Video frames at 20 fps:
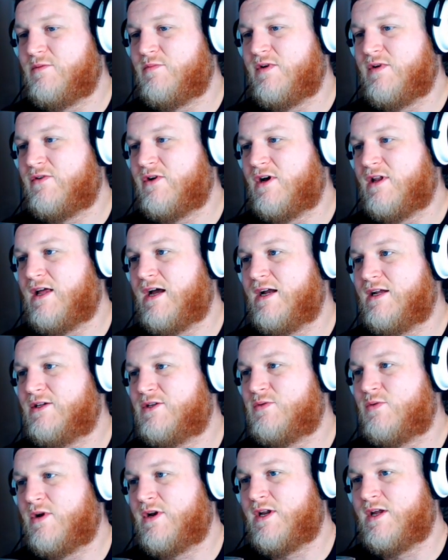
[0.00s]
we've got like
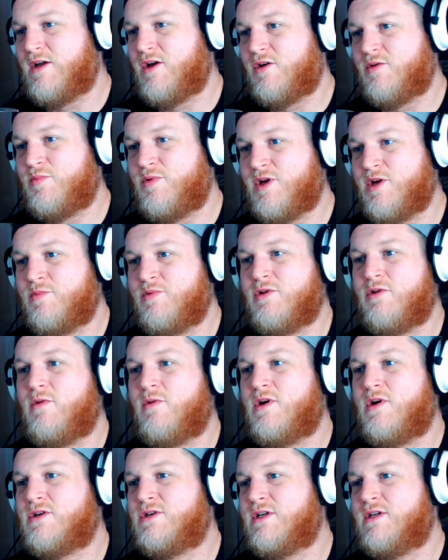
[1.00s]
20 odd people
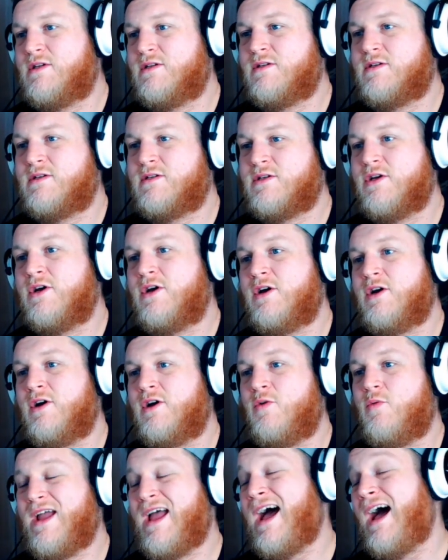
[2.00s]
watching. So
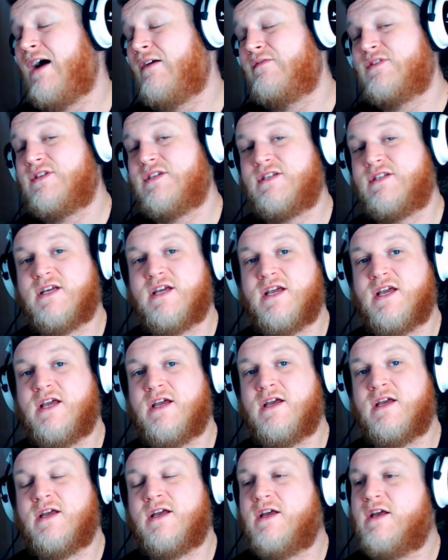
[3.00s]
we have today
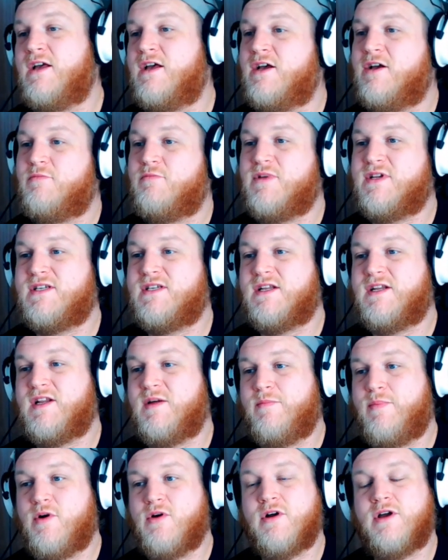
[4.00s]
Mr.
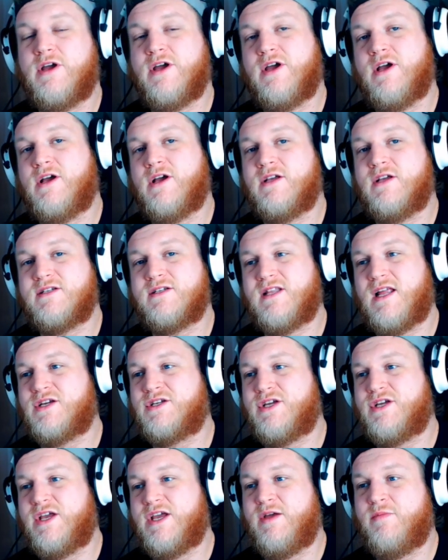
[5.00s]
Debunker
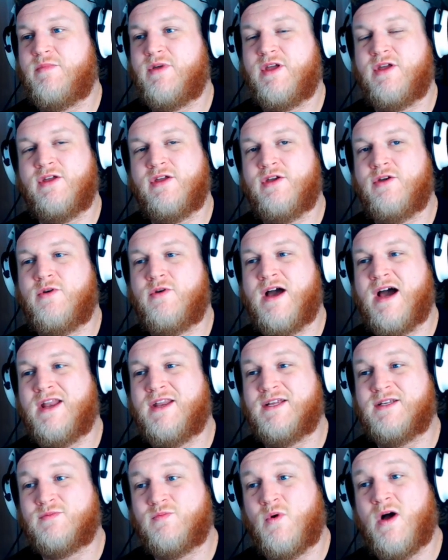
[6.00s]
/ AMEU and
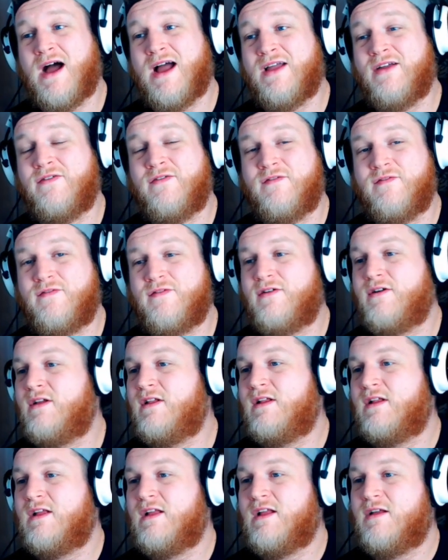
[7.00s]
his wife,
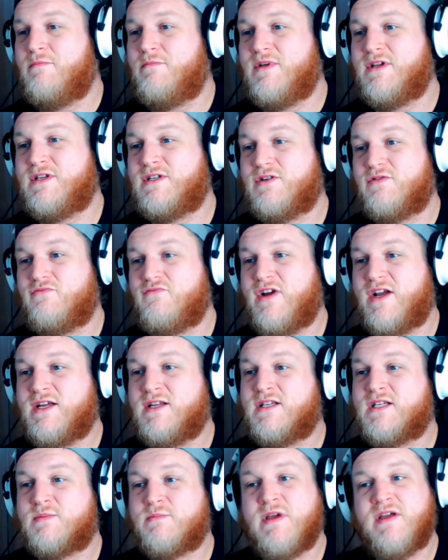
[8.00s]
Mr.
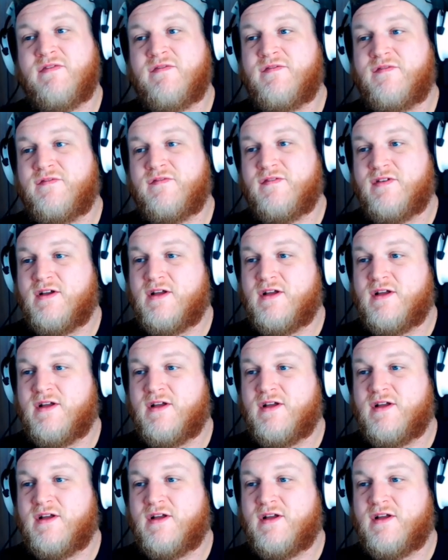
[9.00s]
Rickon Smith.